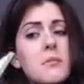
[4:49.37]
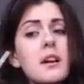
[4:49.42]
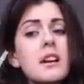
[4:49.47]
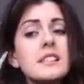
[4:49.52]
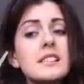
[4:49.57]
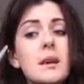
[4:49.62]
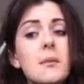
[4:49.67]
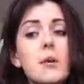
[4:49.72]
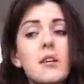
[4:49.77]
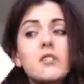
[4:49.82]
have my
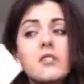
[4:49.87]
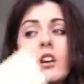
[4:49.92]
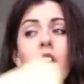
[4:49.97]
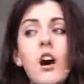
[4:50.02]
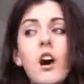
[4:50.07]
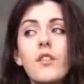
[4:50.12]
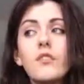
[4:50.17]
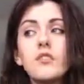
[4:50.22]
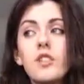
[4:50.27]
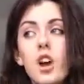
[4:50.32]
exam after
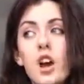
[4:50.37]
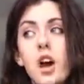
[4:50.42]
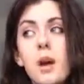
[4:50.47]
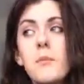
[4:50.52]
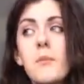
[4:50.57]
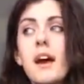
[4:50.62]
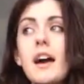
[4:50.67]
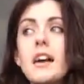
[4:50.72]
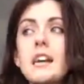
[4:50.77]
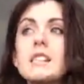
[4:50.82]
half
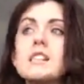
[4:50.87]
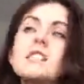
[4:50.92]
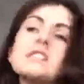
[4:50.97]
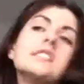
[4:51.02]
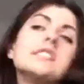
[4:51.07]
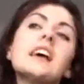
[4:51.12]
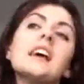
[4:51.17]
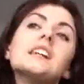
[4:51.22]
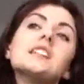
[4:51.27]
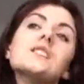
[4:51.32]
term, as
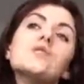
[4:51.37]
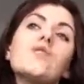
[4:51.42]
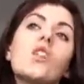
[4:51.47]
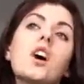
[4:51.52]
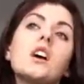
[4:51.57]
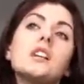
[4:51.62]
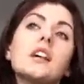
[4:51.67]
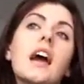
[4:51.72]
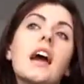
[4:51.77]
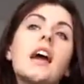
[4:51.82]
today it's
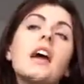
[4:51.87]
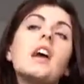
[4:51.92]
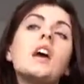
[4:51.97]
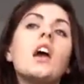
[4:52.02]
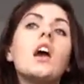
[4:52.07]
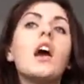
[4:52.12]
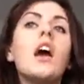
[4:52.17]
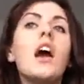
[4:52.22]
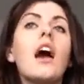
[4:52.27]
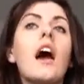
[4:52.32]
Friday,
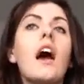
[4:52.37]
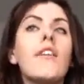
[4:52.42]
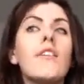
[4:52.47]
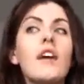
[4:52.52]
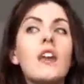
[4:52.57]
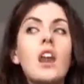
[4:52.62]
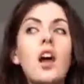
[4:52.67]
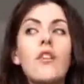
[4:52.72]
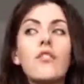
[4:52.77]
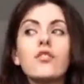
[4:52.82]
and
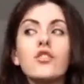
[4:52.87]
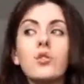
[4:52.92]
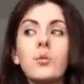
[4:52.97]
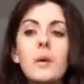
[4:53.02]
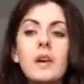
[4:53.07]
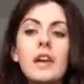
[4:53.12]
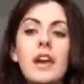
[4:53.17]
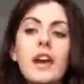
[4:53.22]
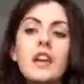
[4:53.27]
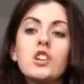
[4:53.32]
then after the
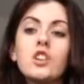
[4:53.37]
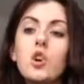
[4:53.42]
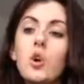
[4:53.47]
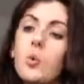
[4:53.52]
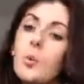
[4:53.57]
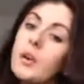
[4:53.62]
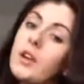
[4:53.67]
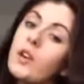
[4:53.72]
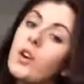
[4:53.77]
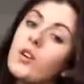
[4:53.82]
weekend got
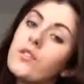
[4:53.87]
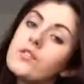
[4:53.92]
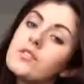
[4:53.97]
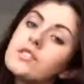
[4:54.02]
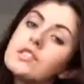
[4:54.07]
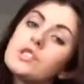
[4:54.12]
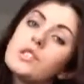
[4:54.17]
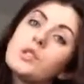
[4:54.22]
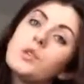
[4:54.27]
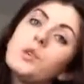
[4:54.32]
a week off of
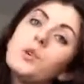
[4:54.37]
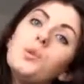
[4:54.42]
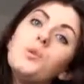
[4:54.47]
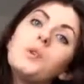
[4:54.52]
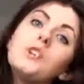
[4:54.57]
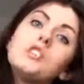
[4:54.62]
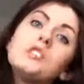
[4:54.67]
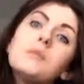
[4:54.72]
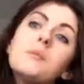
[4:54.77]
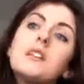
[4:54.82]
school,
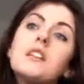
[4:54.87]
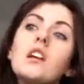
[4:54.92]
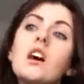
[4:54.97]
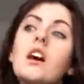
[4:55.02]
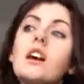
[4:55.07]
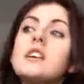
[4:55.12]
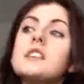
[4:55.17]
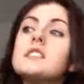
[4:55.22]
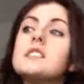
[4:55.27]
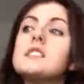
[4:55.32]
which would be
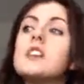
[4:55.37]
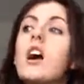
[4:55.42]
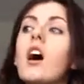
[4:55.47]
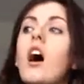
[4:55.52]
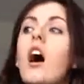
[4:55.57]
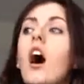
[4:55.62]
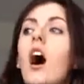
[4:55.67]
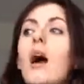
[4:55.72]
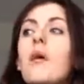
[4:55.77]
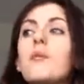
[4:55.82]
nice.
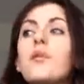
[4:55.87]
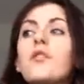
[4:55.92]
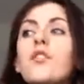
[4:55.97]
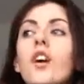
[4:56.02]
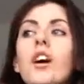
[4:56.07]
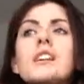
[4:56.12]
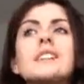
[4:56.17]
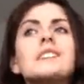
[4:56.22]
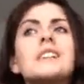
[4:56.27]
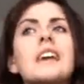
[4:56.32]
I'm
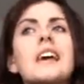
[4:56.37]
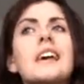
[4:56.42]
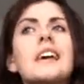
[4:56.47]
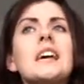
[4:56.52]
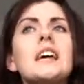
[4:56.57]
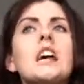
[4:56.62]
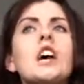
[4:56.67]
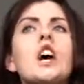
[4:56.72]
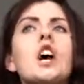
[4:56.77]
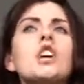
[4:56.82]

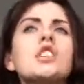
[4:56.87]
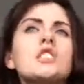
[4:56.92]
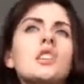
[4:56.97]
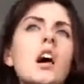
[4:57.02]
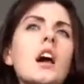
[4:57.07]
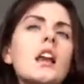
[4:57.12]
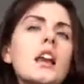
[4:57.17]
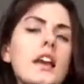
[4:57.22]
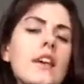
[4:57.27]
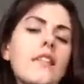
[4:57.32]
revising
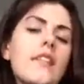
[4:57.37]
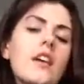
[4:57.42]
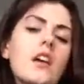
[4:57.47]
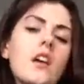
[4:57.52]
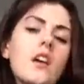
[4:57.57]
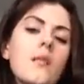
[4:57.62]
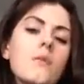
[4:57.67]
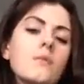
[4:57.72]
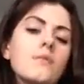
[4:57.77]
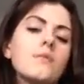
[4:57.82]
slightly in it
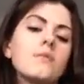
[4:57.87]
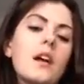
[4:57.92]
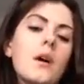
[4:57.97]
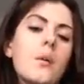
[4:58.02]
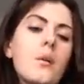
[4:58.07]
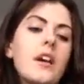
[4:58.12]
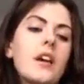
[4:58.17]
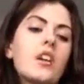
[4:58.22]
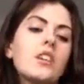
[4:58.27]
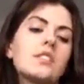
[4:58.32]
that
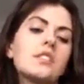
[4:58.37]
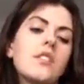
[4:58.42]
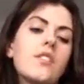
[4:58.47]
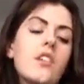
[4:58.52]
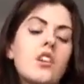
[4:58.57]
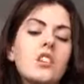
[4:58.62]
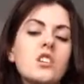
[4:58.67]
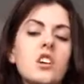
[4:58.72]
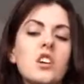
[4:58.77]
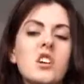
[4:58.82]
week because I've
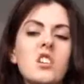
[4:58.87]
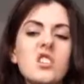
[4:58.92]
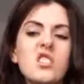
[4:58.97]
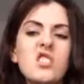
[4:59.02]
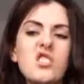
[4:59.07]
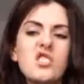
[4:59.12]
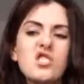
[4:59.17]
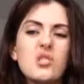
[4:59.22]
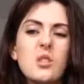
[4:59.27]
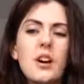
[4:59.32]
only got
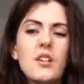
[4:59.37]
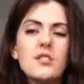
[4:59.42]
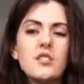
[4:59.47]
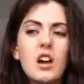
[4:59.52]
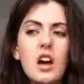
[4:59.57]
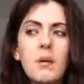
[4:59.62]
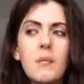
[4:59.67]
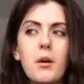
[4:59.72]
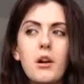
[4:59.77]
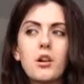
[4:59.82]
because you have
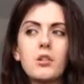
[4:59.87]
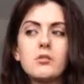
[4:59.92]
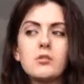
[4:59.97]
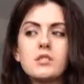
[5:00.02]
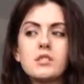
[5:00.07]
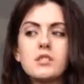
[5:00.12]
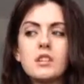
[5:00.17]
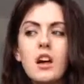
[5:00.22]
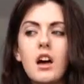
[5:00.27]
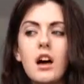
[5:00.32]

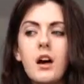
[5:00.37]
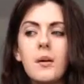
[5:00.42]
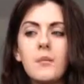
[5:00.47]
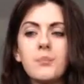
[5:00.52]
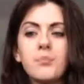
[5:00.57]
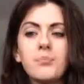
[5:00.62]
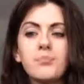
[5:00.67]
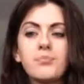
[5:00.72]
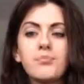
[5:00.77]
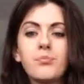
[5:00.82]
turbos.
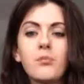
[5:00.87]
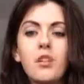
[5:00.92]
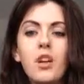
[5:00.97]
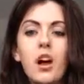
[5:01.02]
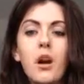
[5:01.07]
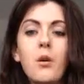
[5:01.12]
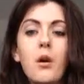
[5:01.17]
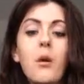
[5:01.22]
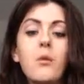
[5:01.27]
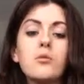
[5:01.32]

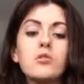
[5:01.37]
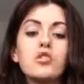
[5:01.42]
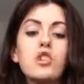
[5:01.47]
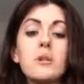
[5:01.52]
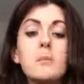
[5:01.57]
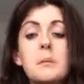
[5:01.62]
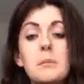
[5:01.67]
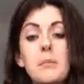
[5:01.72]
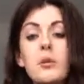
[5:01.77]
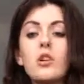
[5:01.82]
I will
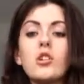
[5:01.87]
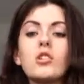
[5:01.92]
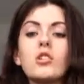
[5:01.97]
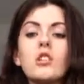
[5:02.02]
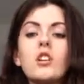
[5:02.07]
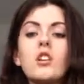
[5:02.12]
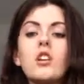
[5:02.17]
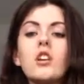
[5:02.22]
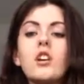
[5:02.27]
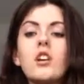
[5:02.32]
show my
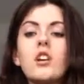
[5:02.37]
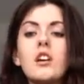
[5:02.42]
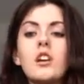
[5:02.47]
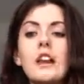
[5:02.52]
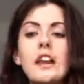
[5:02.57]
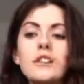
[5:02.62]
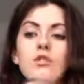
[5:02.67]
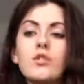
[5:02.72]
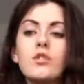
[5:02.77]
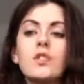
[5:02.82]
book
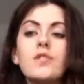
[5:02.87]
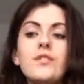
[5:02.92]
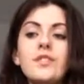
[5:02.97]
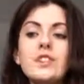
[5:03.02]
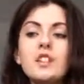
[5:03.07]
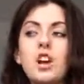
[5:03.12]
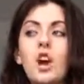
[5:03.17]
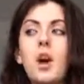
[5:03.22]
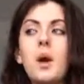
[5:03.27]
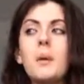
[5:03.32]
later on in the
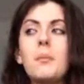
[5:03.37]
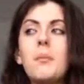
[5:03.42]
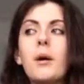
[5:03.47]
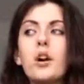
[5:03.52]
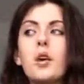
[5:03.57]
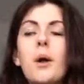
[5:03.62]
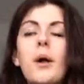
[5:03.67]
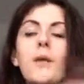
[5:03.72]
video, but you